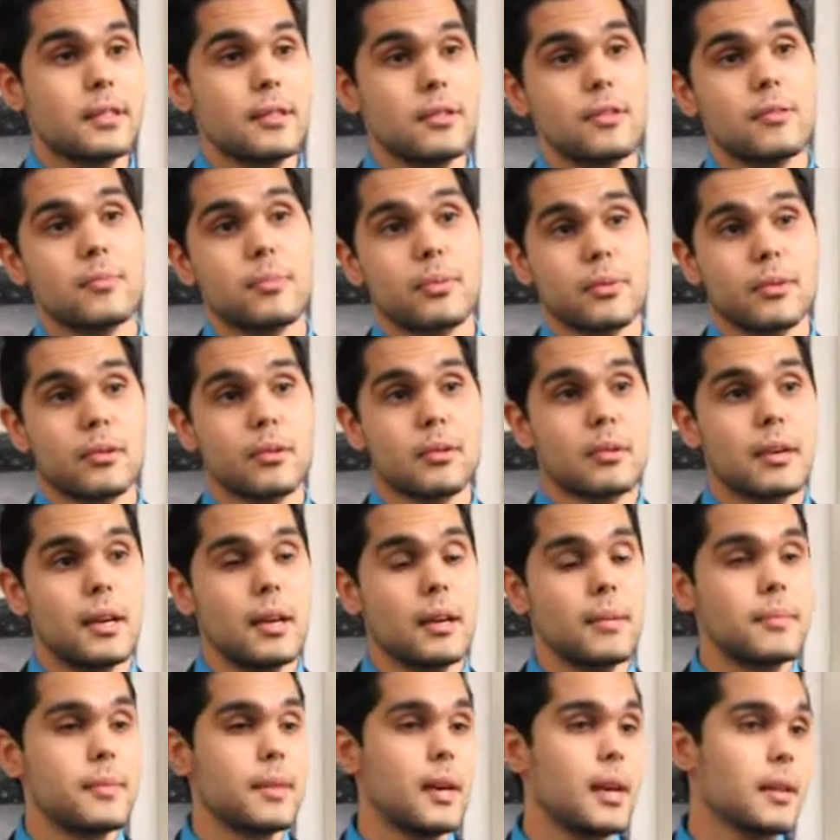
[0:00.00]
a new
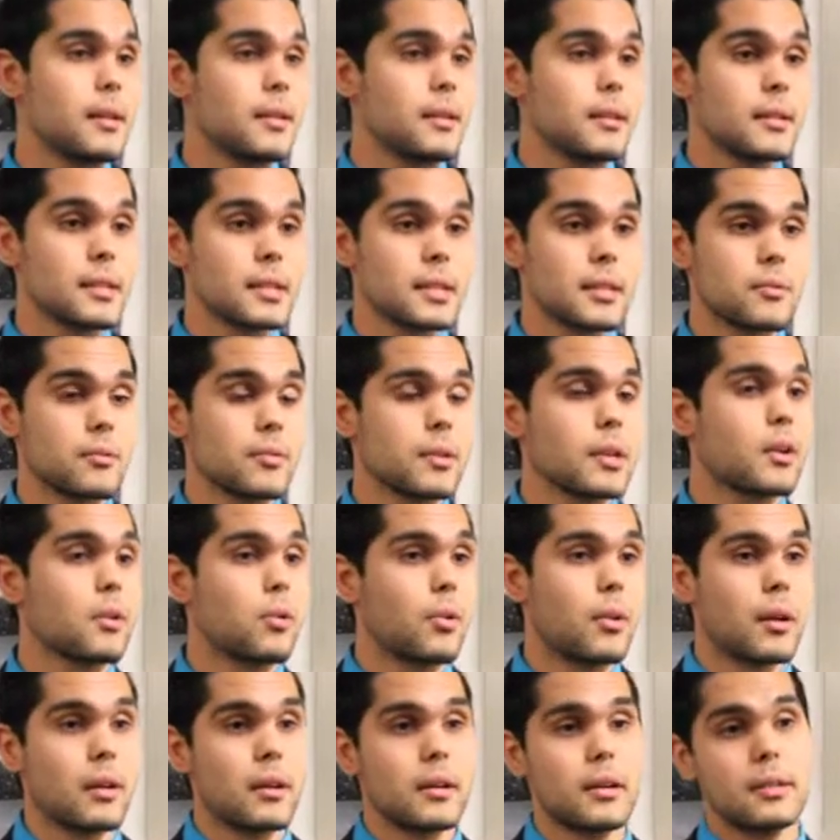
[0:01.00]
program that doesn't
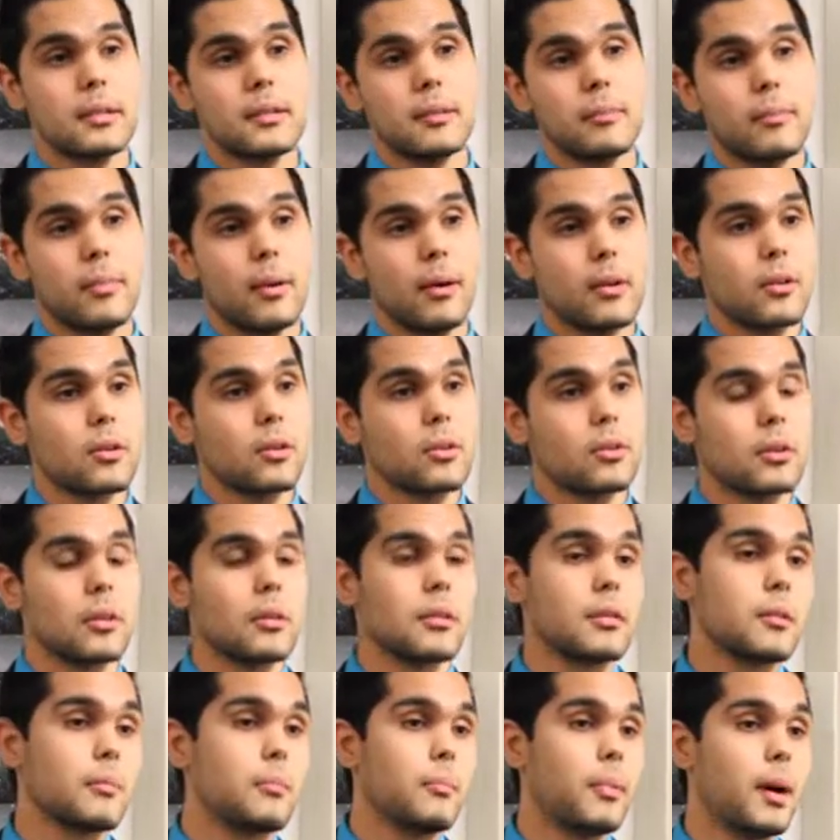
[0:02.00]
require the borrower
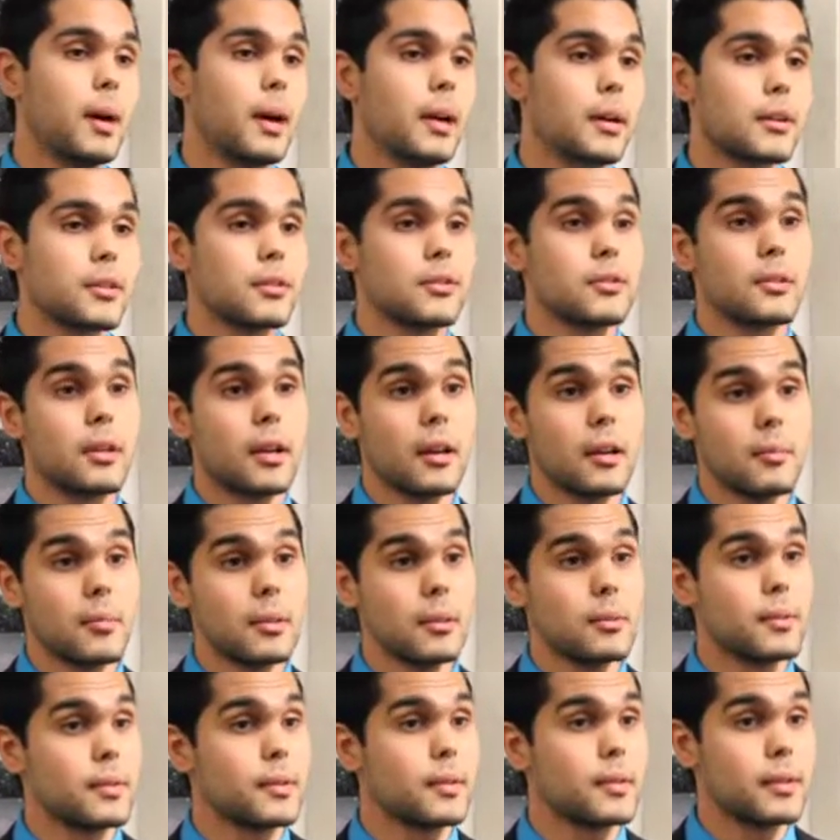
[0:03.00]
or the buyer to come
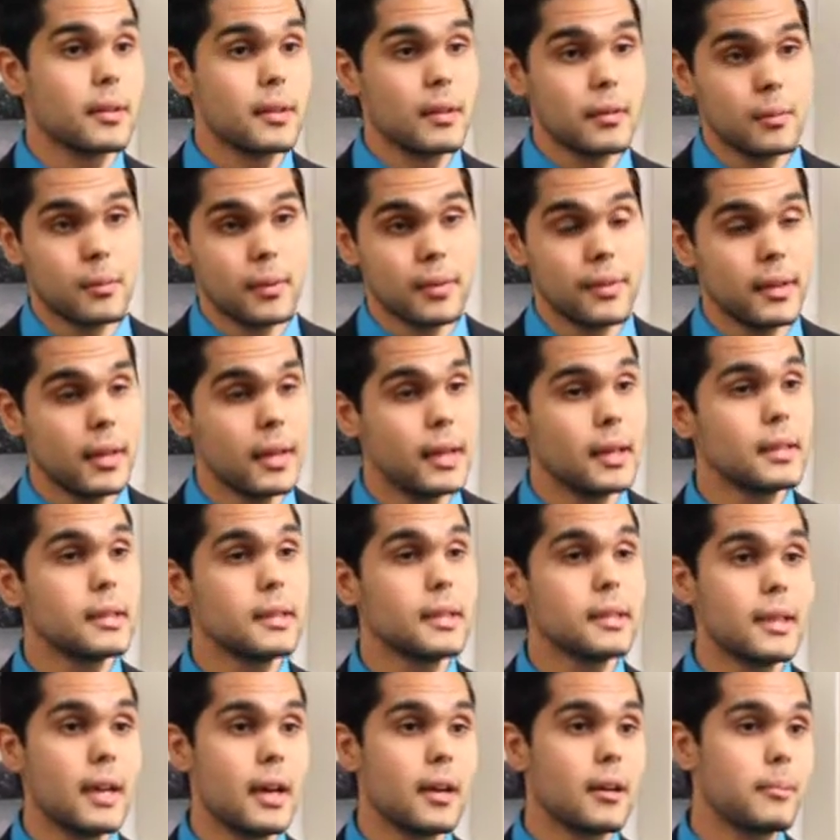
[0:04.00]
up with
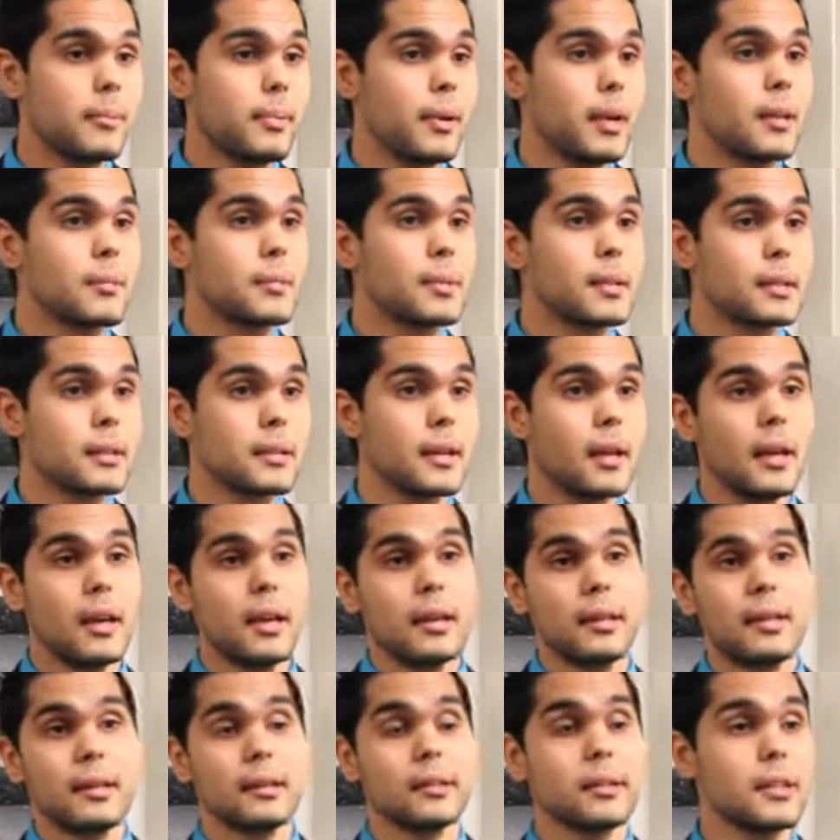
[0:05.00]
any down payment.
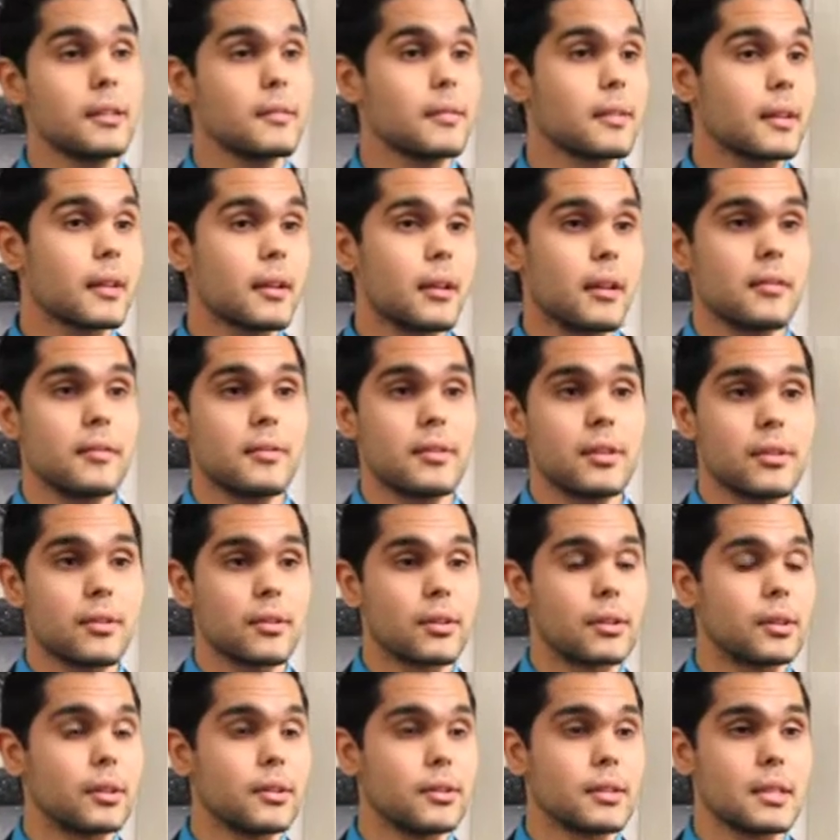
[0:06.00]
They'll even cover your
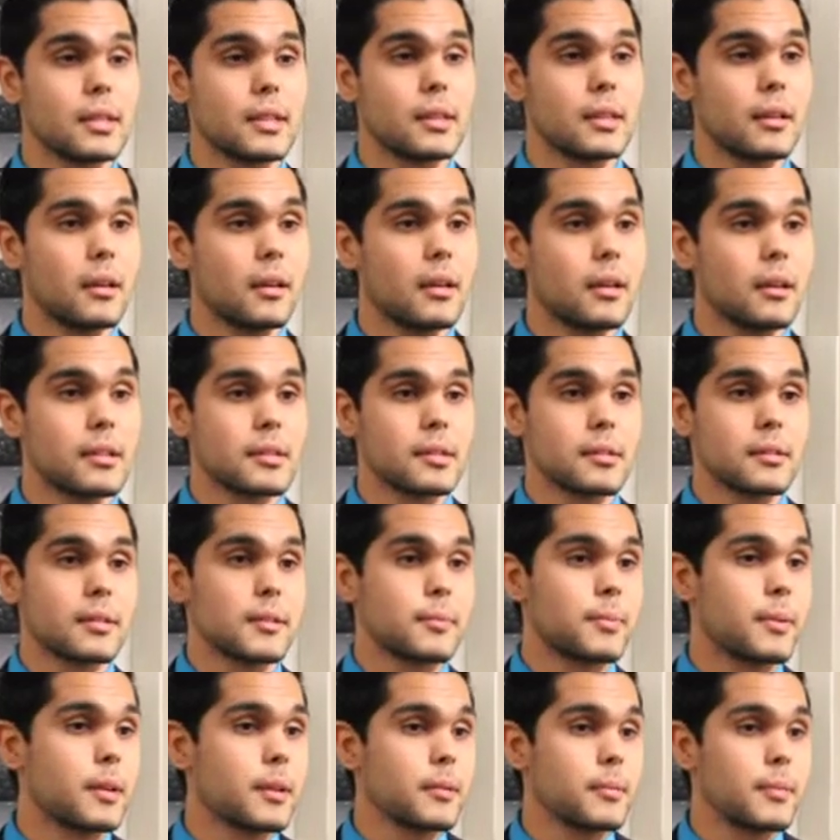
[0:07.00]
closing costs, so it's
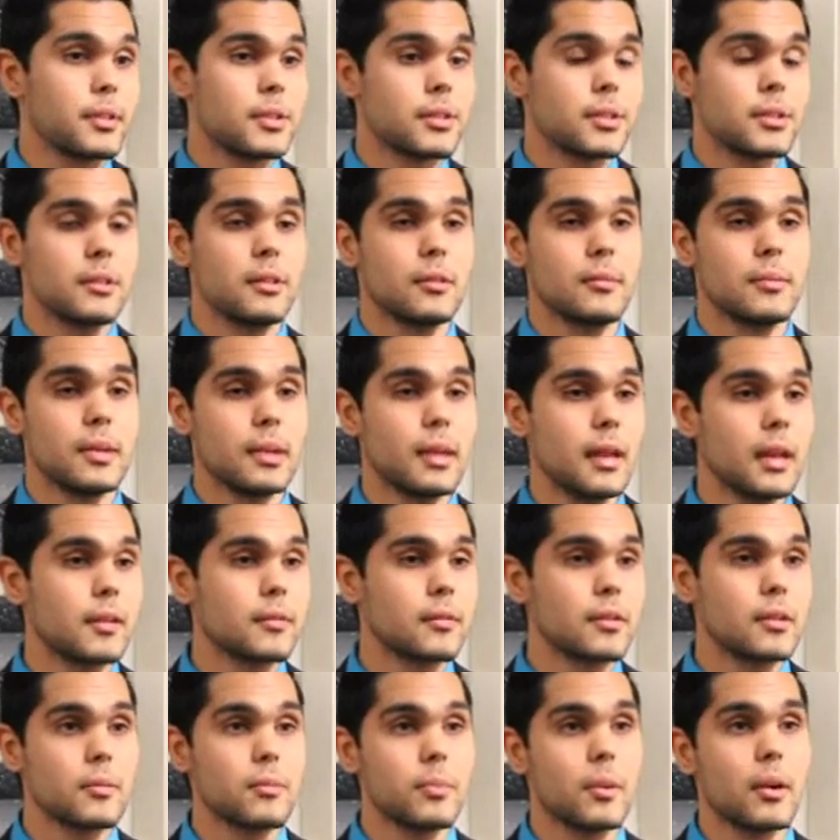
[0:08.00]
pretty much no money out
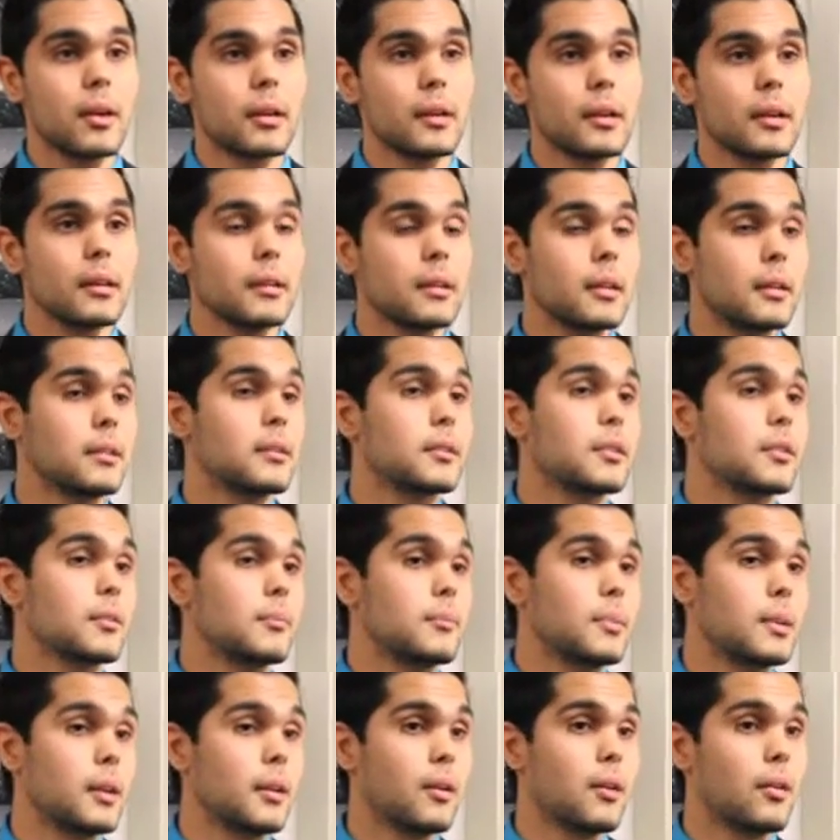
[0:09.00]
of your pocket and you could
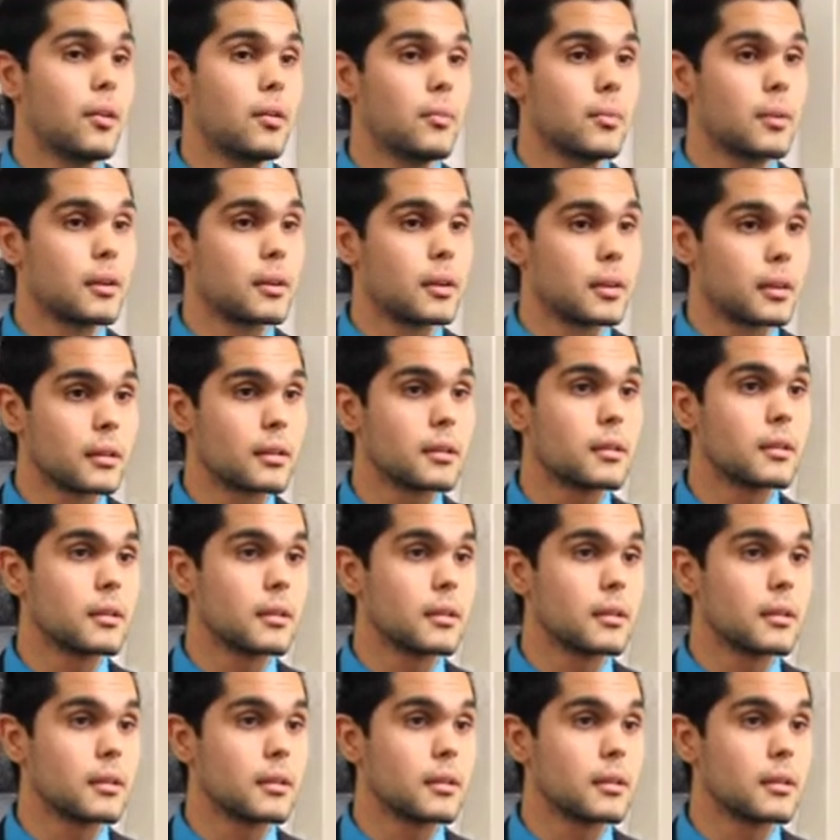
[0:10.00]
be a homeowner.